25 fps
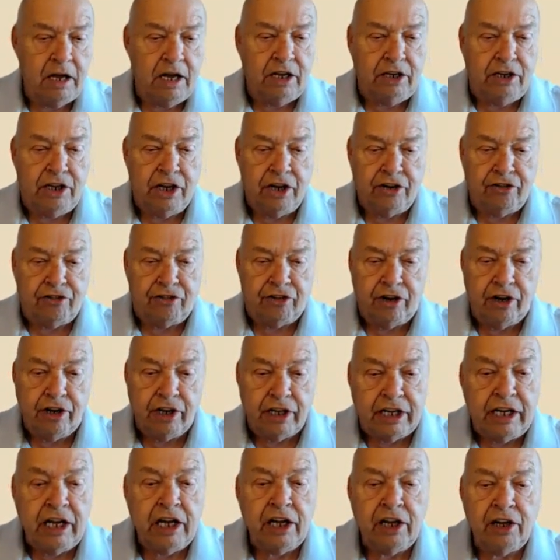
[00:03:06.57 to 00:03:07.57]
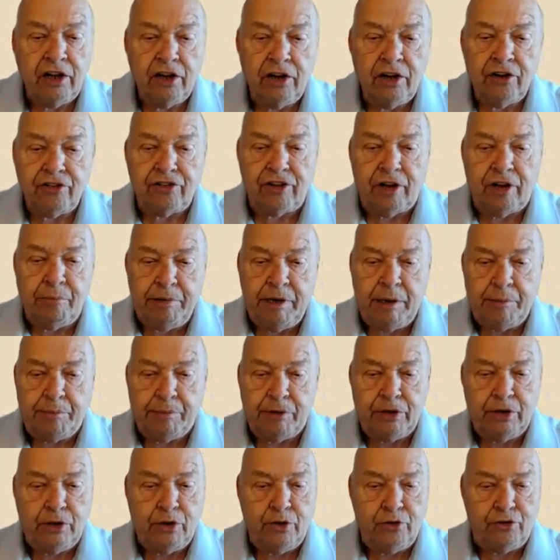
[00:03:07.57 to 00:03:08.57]
Additionally, some
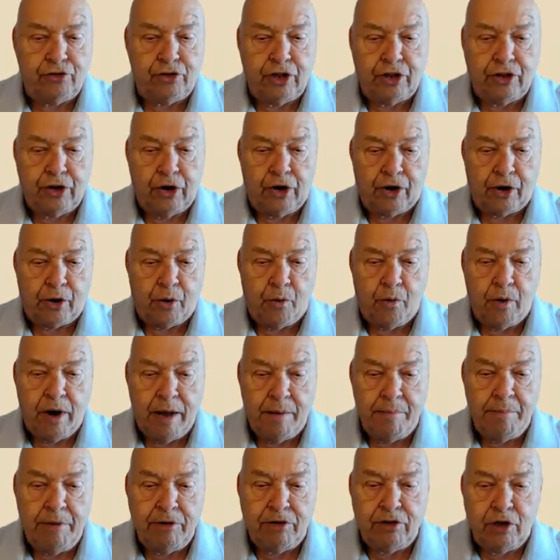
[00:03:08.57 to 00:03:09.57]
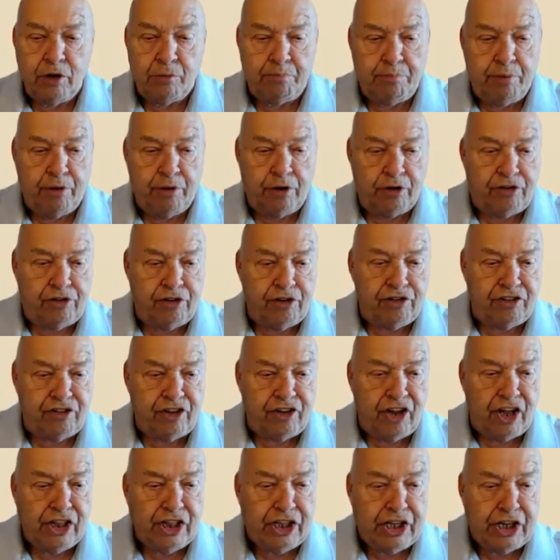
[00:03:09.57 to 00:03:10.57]
people use the dark web to
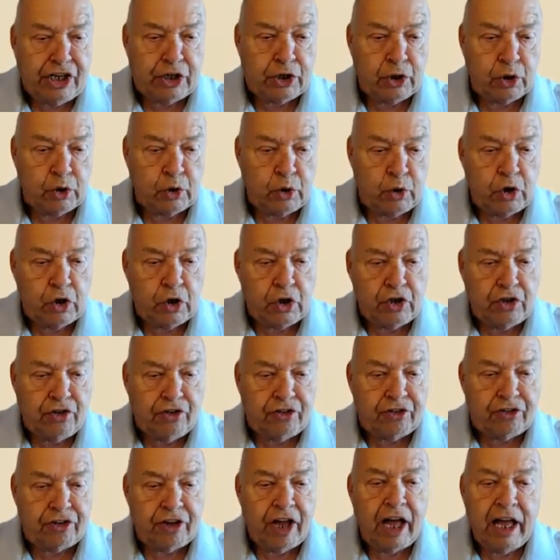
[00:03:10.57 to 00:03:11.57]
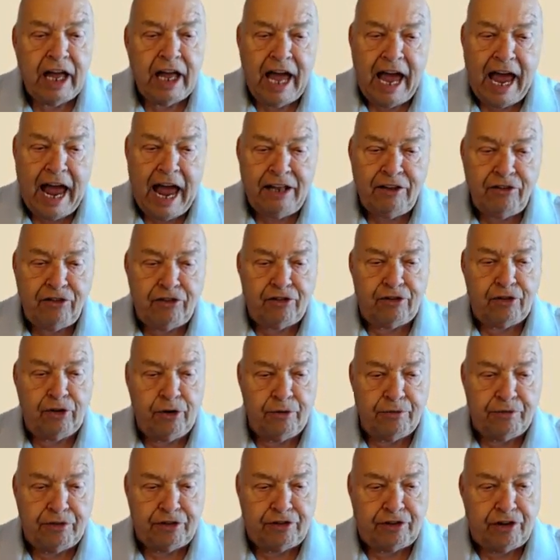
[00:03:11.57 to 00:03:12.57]
purchase legal goods and
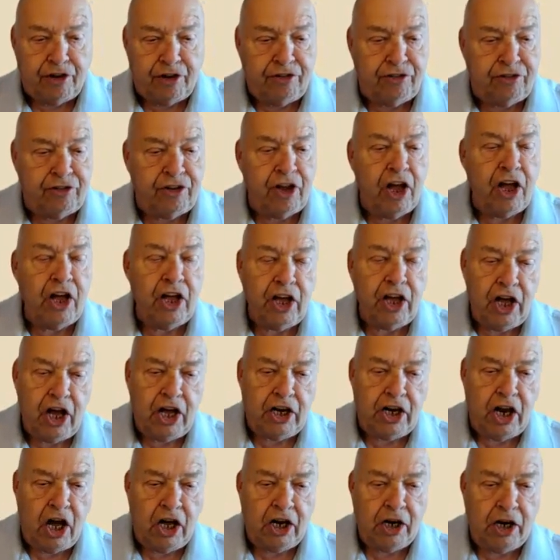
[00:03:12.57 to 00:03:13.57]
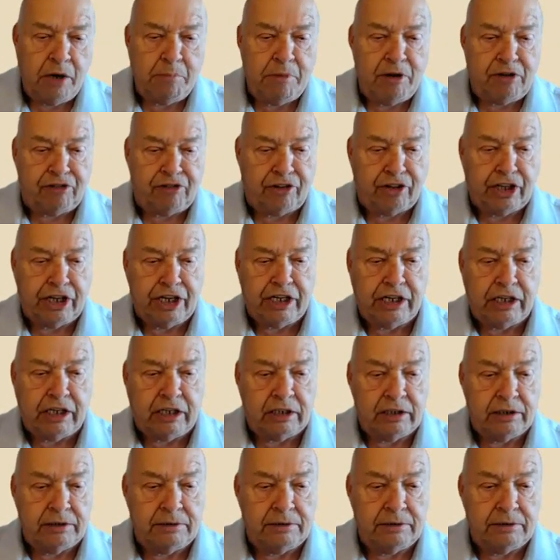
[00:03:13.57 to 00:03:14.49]
services anonymously.